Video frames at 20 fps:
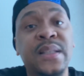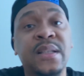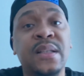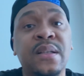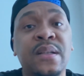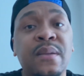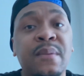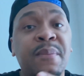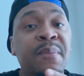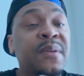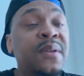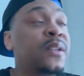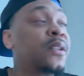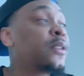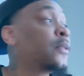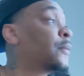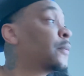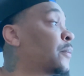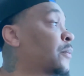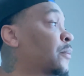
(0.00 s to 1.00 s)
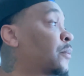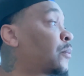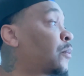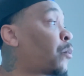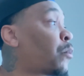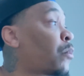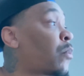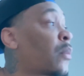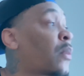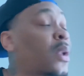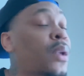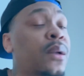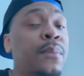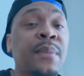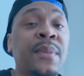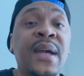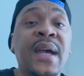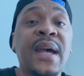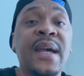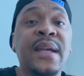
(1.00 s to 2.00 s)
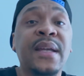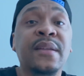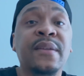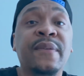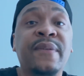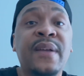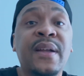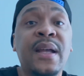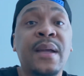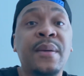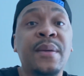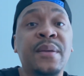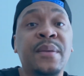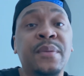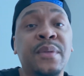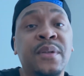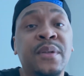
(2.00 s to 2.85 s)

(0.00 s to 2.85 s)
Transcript: that, but man, I had to find